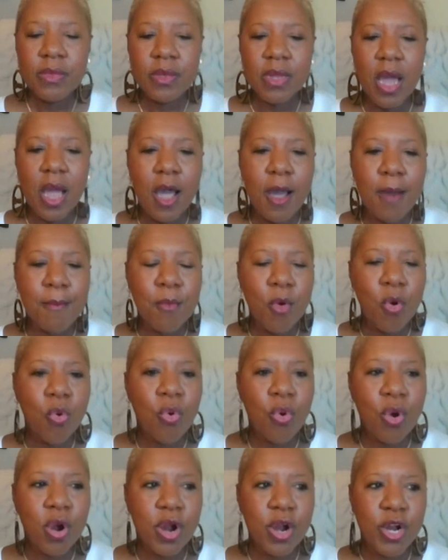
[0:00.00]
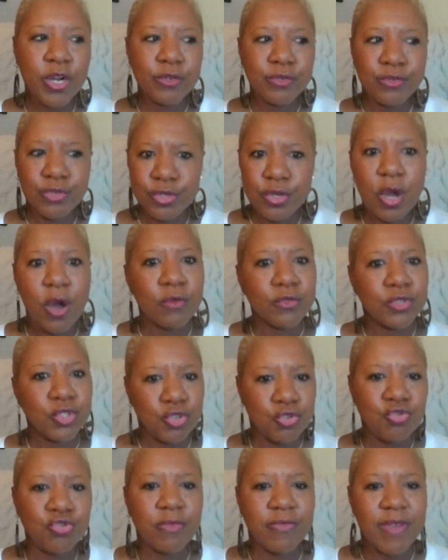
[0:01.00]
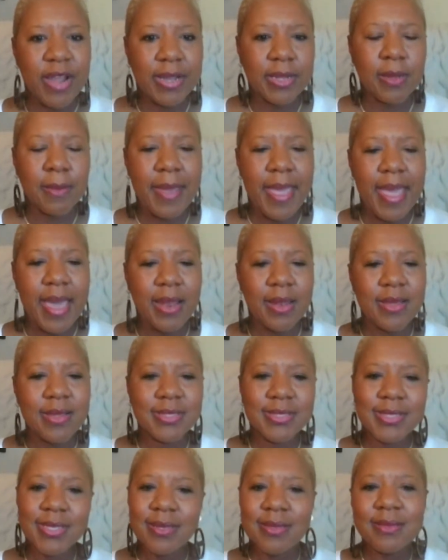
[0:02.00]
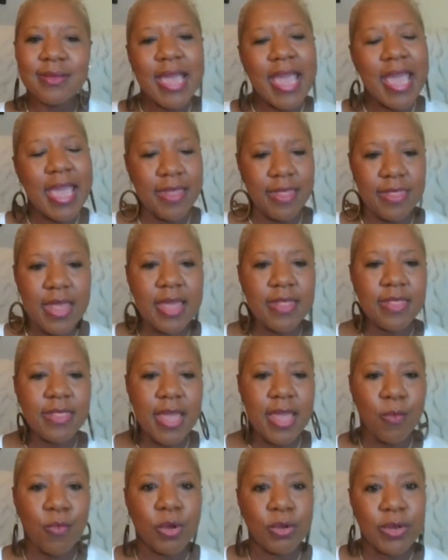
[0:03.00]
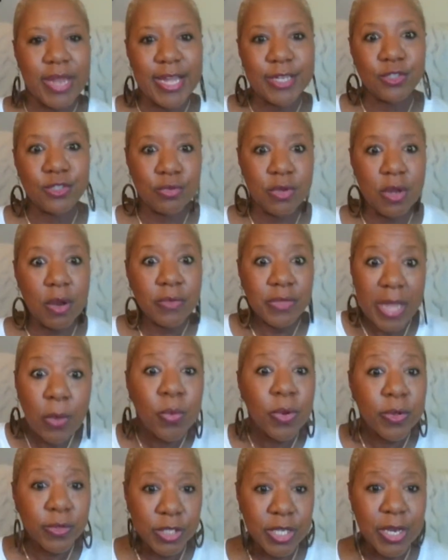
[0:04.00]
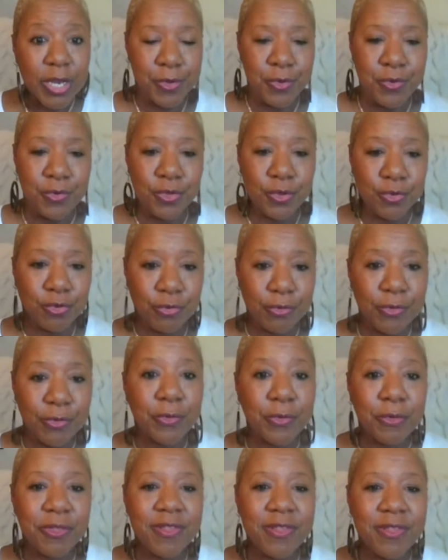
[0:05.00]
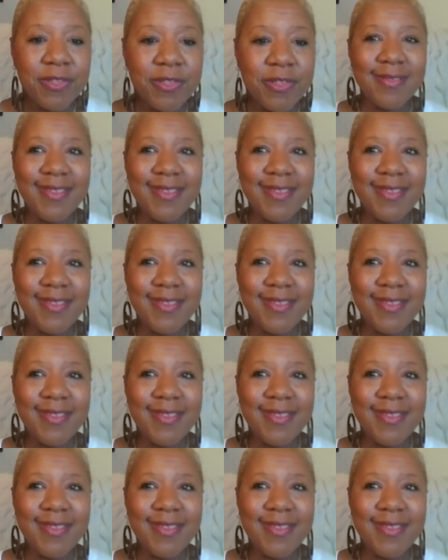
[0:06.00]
or to your regular balance? And they will let you know. They will tell you the truth.